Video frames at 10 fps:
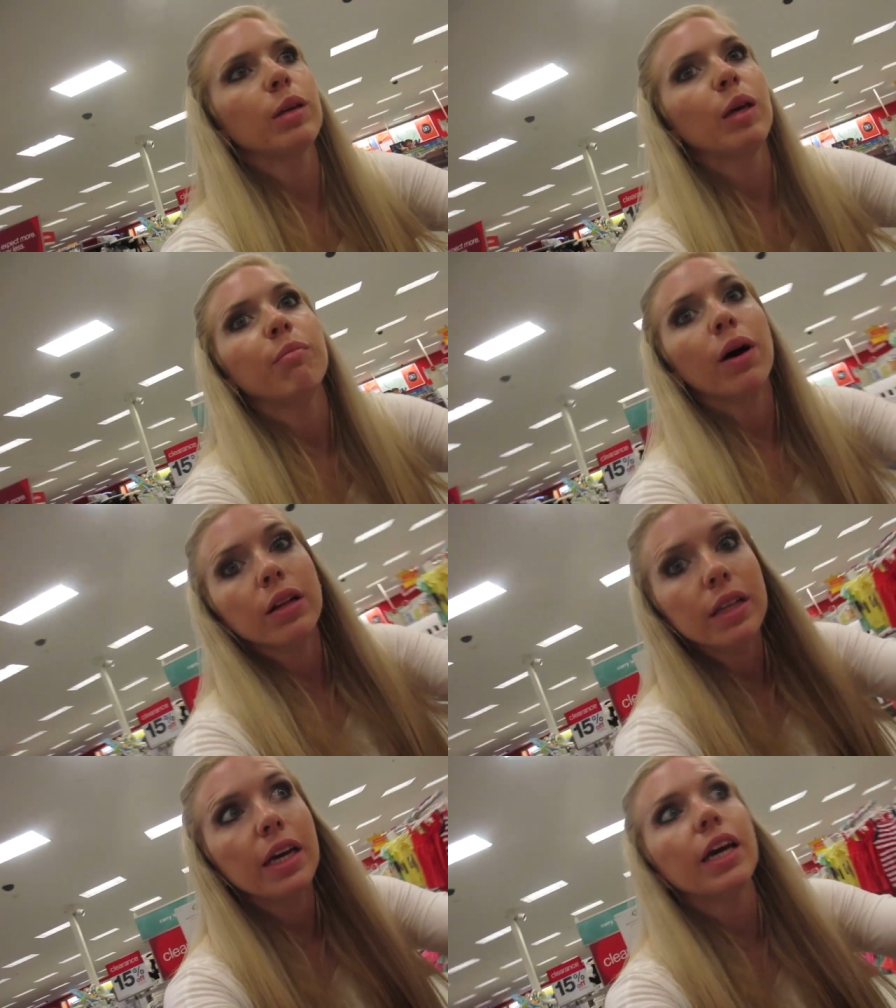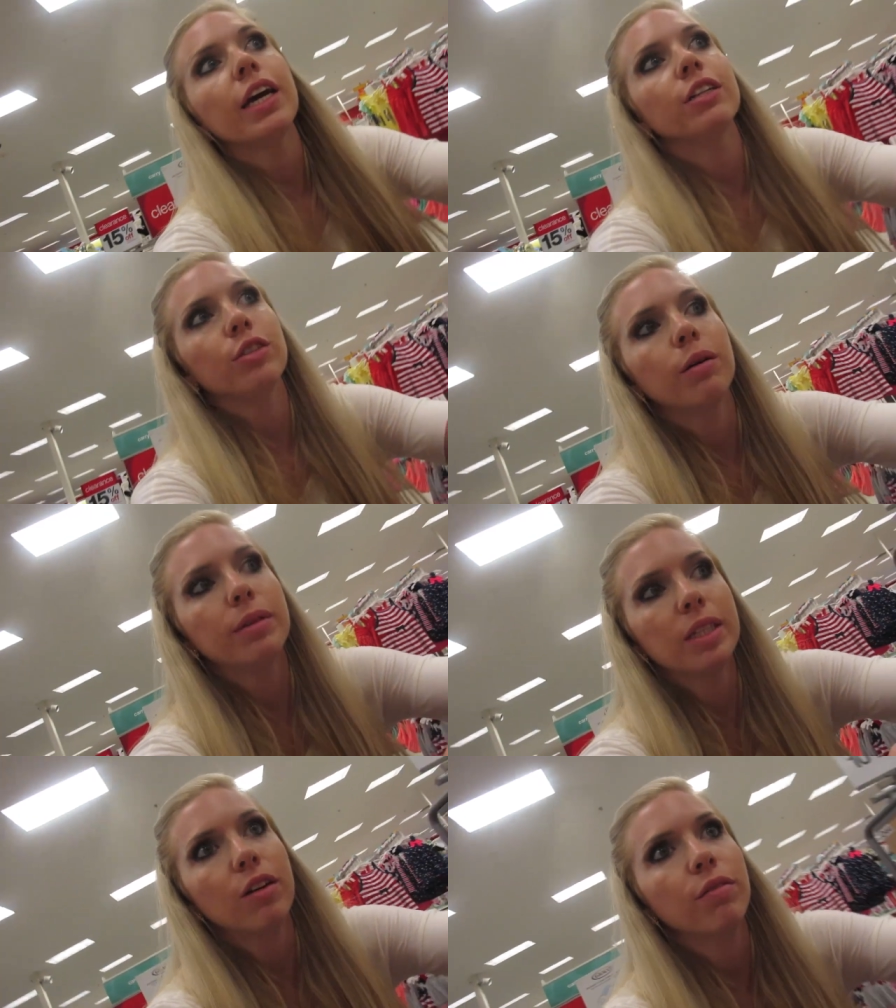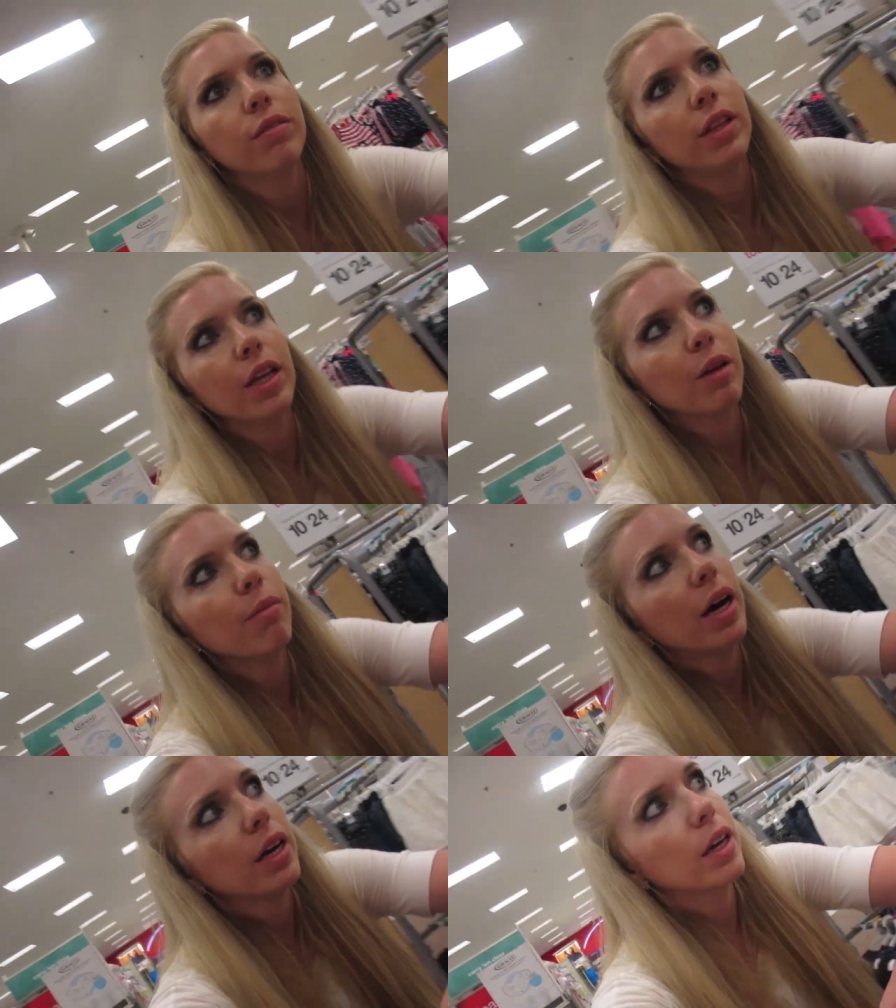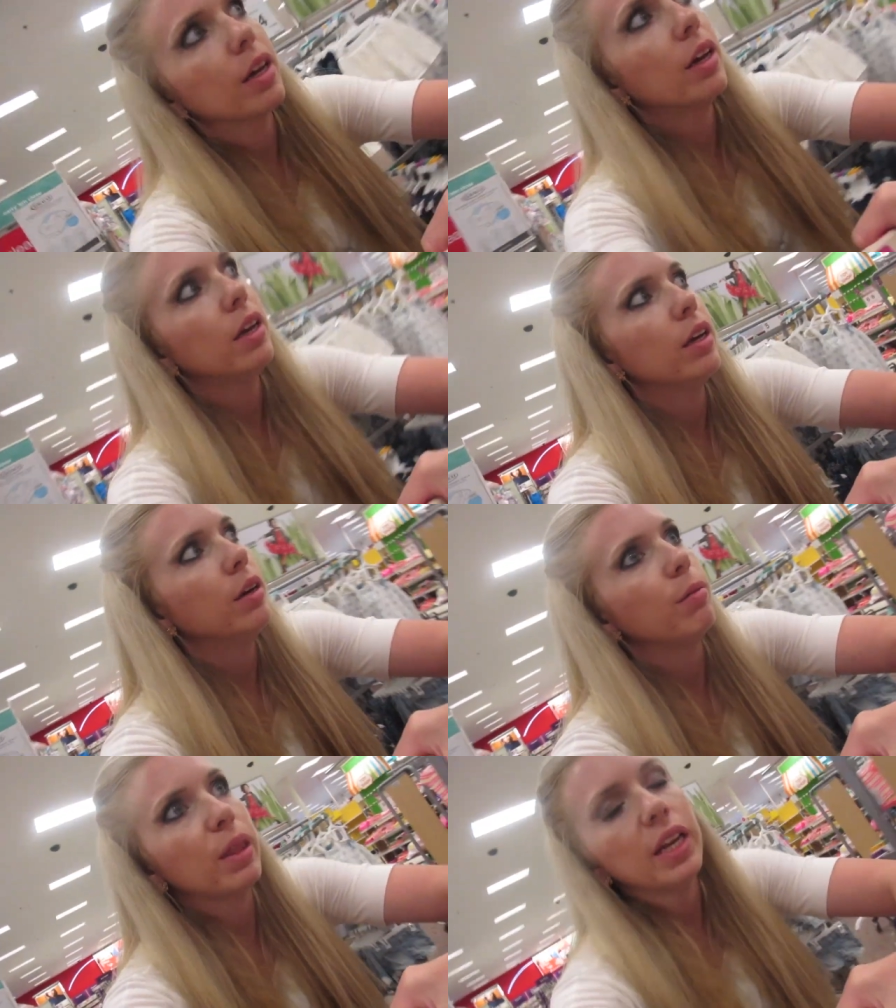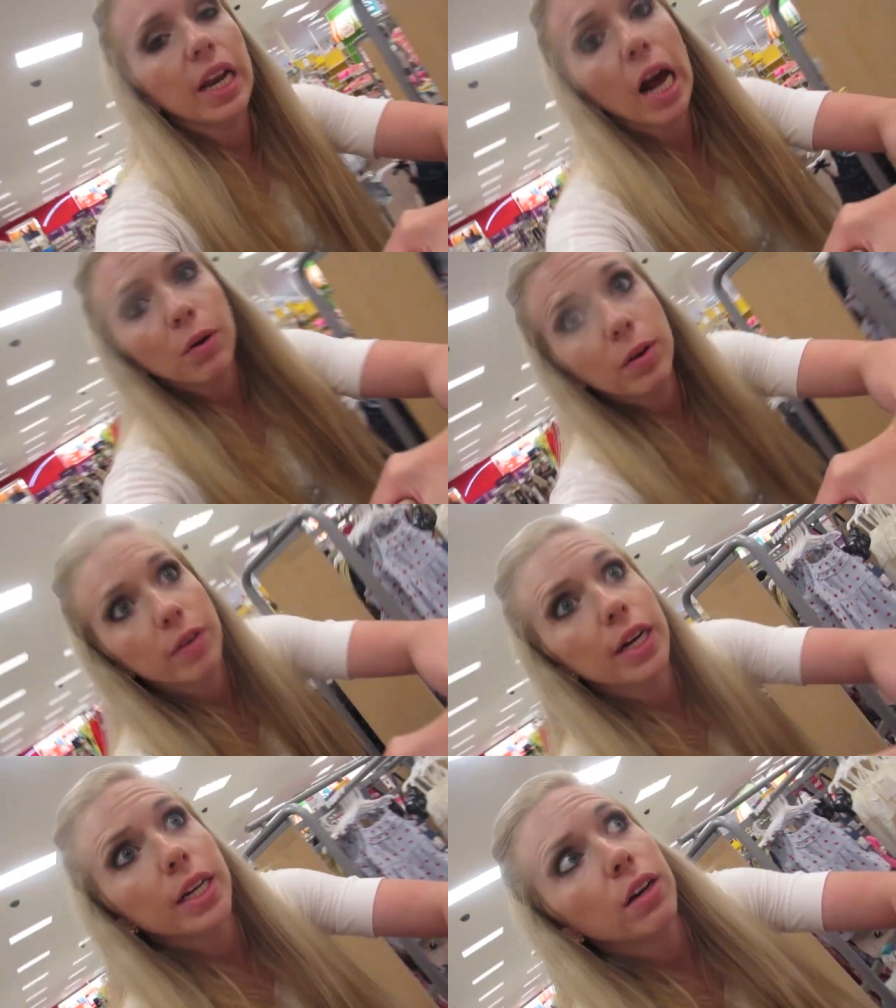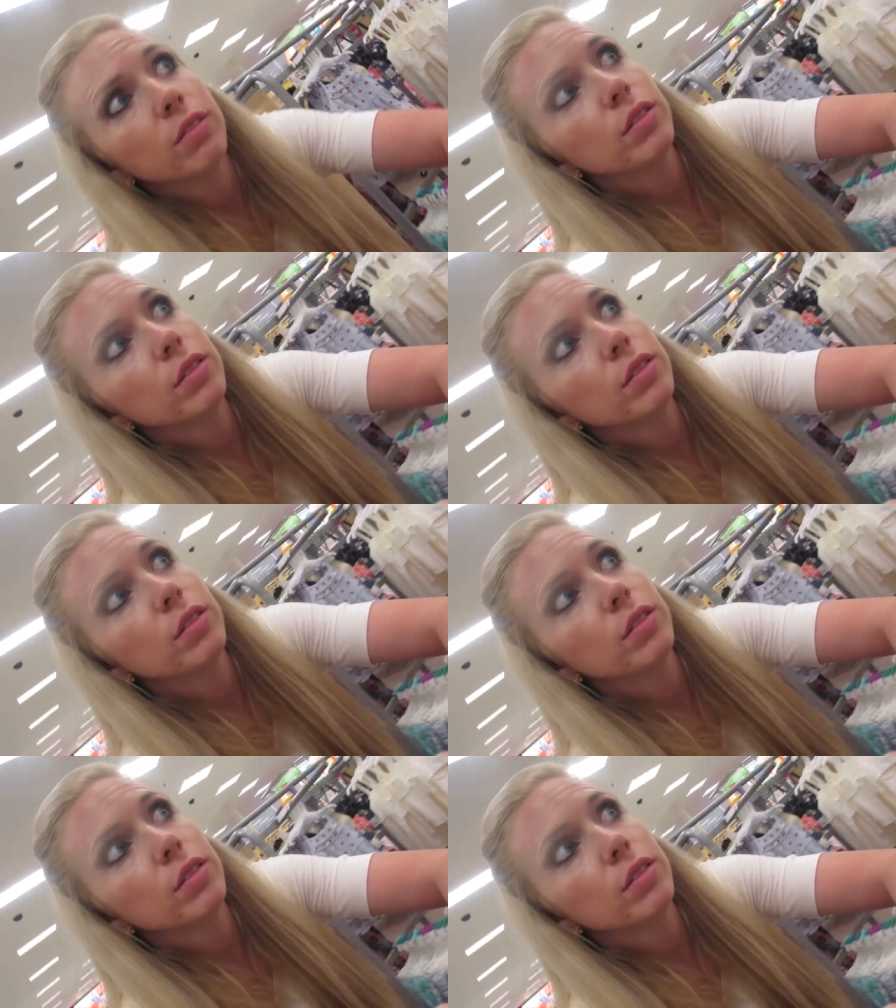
get Mollie and drop this off, and then get back within an hour right now.